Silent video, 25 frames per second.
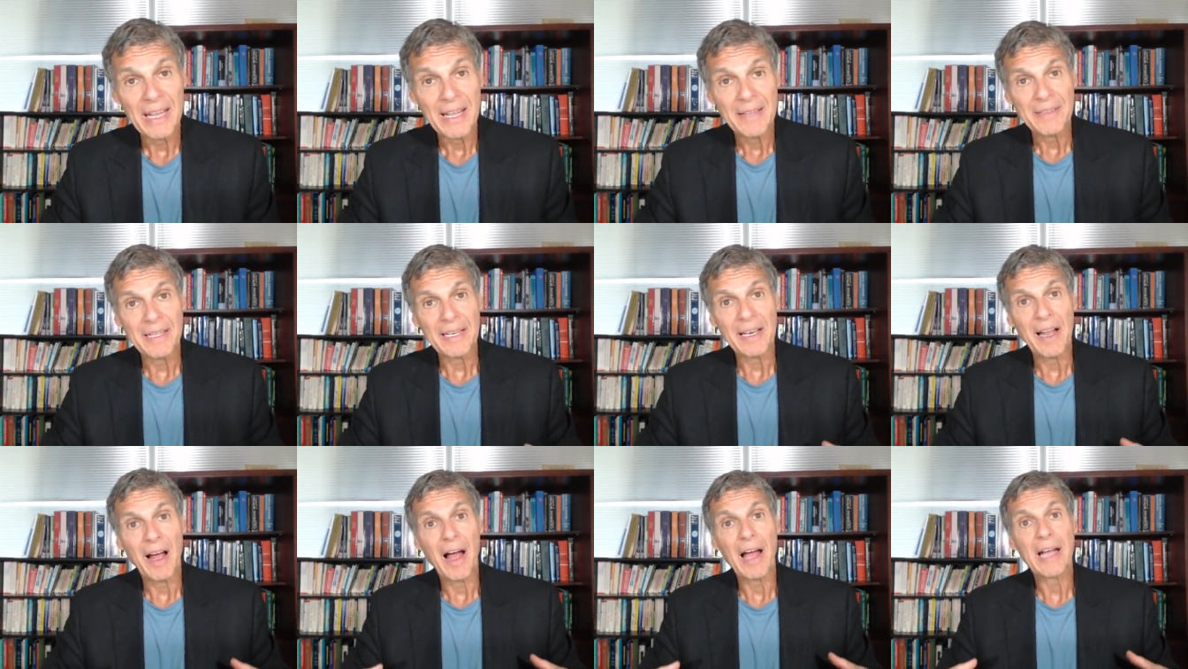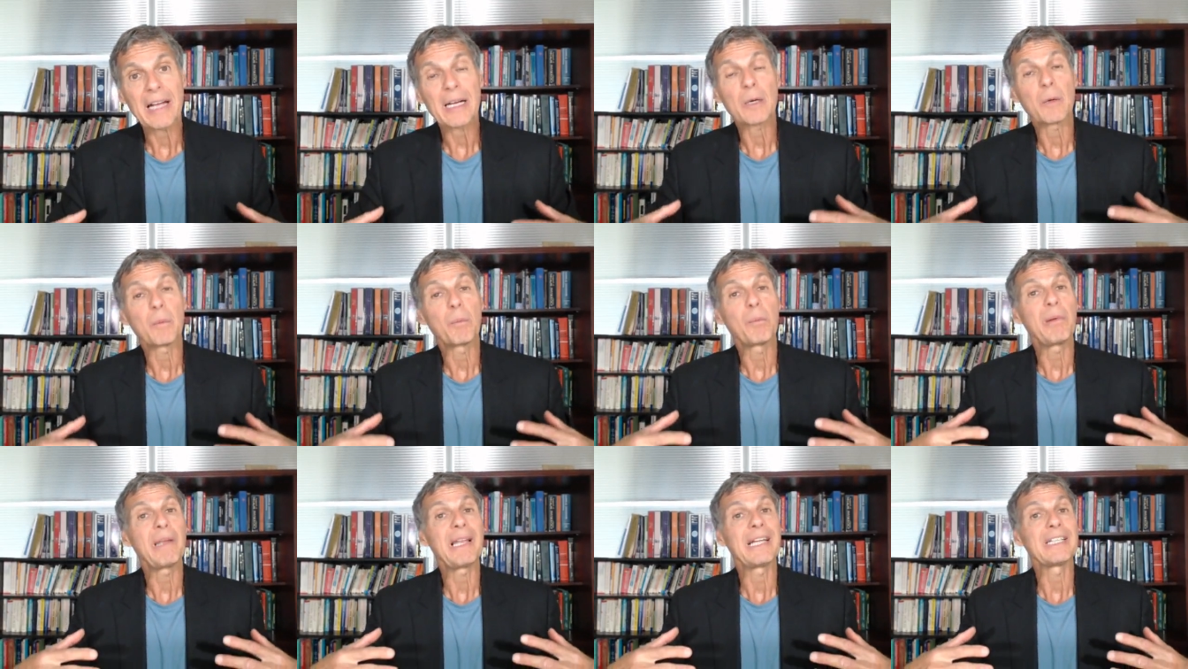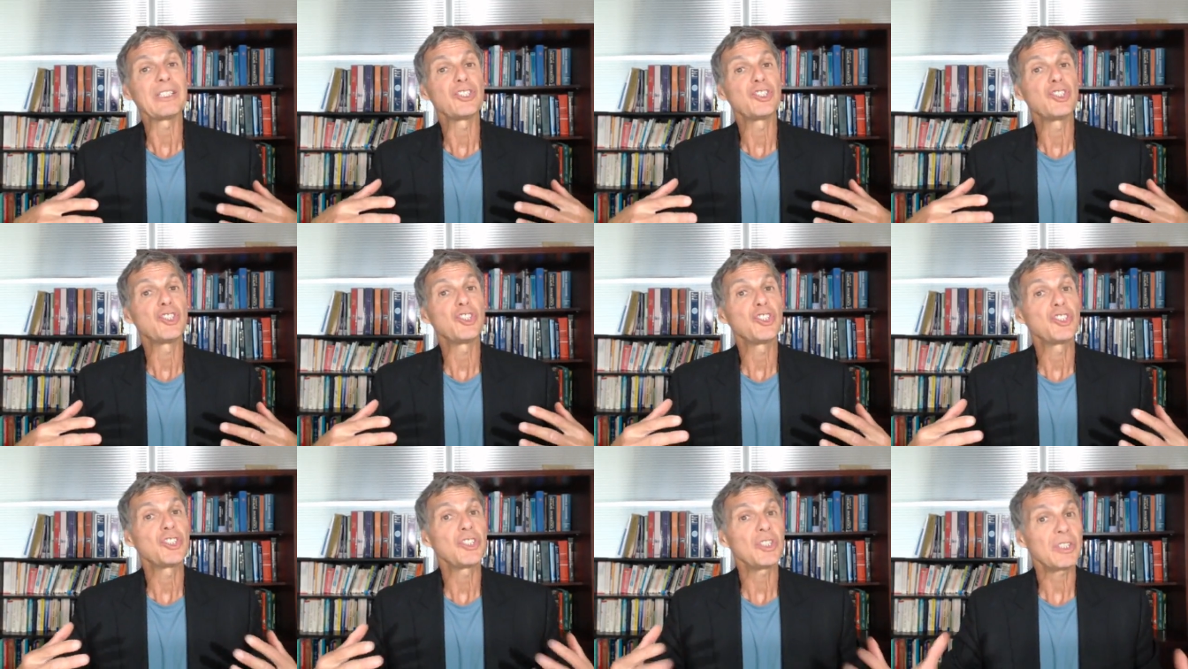that higher blood
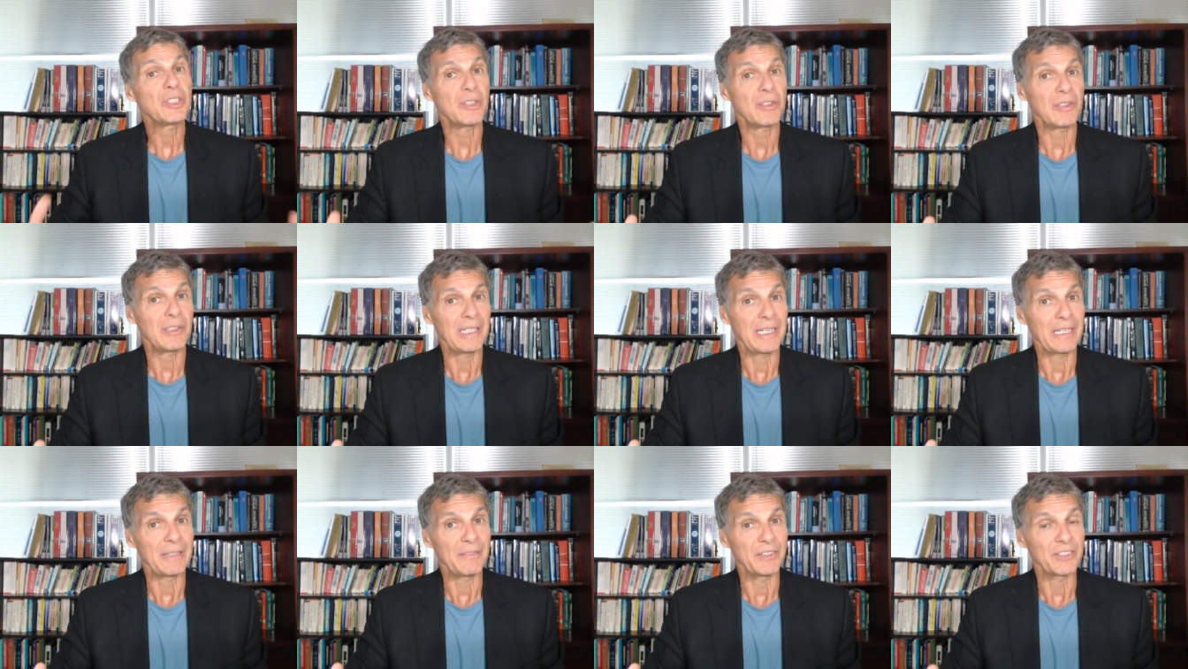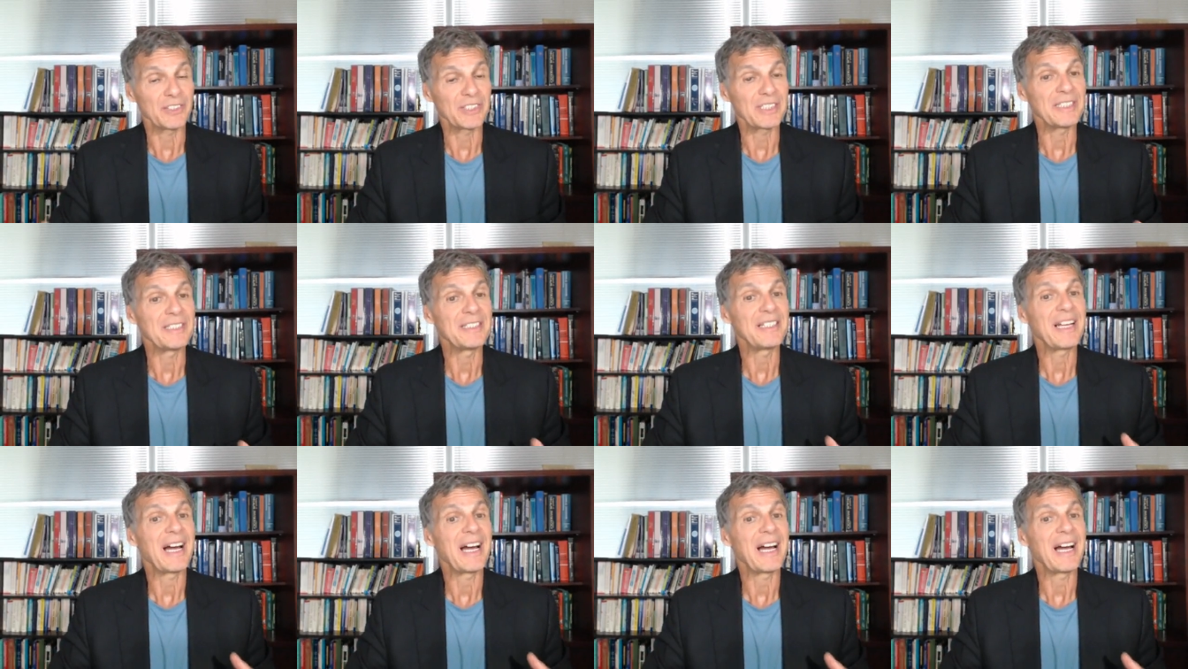sugar levels and